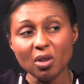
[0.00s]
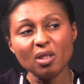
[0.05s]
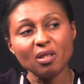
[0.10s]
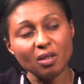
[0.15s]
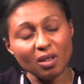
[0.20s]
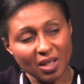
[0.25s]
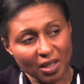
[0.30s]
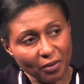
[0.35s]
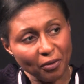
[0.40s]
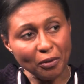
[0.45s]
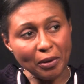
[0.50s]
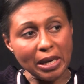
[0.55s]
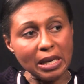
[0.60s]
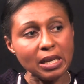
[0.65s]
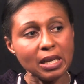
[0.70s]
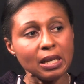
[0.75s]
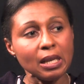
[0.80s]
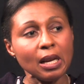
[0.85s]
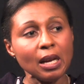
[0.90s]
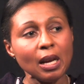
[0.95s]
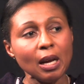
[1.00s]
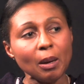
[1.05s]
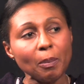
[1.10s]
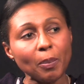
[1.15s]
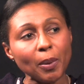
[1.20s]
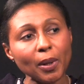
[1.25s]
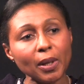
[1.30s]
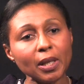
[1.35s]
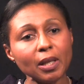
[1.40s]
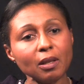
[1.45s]
different,
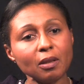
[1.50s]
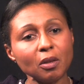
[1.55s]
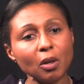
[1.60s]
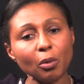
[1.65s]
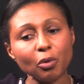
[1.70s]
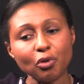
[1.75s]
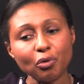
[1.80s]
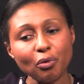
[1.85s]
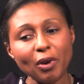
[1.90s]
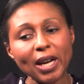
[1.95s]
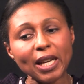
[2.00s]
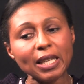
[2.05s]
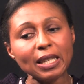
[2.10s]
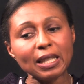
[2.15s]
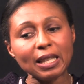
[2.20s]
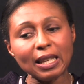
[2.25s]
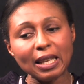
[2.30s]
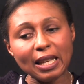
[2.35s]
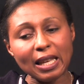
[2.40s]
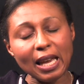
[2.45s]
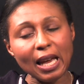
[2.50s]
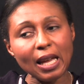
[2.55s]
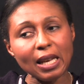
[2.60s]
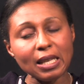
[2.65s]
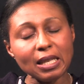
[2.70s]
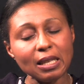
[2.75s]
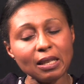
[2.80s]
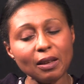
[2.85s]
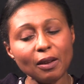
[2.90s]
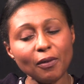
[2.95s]
but it's now trying to
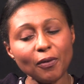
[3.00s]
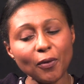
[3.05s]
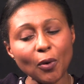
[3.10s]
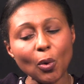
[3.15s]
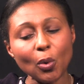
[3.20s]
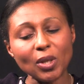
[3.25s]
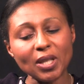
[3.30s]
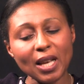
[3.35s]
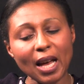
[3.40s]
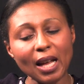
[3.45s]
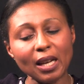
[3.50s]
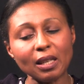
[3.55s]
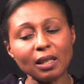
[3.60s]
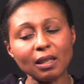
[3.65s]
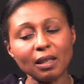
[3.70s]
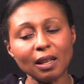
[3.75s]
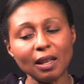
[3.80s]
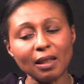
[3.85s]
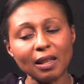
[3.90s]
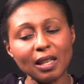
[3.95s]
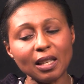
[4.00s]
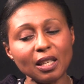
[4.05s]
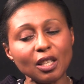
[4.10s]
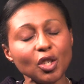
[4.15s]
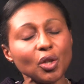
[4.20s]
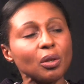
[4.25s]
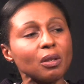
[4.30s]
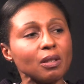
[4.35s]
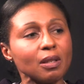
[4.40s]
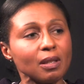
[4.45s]
get folks at the
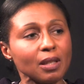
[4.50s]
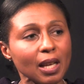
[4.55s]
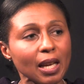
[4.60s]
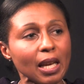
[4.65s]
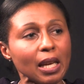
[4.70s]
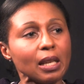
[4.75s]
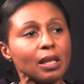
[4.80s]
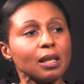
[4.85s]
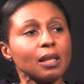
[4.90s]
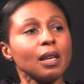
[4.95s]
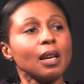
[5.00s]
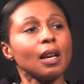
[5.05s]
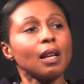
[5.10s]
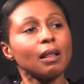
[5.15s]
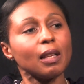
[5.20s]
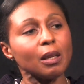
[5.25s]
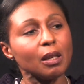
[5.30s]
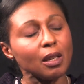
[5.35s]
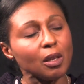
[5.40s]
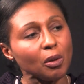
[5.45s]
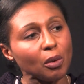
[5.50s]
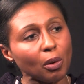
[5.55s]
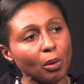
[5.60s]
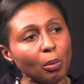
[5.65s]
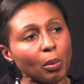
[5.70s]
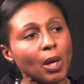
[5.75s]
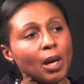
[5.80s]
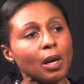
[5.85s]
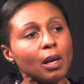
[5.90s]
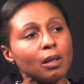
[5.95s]
initial state, like, you know,
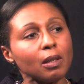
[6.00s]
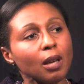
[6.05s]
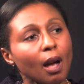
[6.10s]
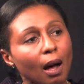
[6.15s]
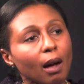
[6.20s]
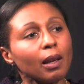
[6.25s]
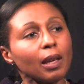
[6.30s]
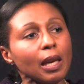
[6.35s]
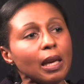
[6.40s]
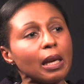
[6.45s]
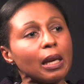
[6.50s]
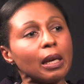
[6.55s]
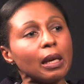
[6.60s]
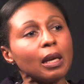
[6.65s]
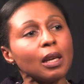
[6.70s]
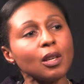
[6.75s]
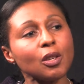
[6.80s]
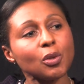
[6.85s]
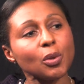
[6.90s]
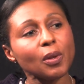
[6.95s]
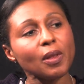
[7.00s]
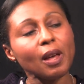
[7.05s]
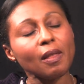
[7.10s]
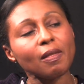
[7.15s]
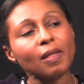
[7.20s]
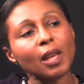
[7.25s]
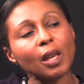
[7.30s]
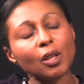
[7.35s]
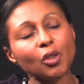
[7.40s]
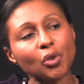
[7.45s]
talking so that
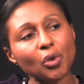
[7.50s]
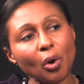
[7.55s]
they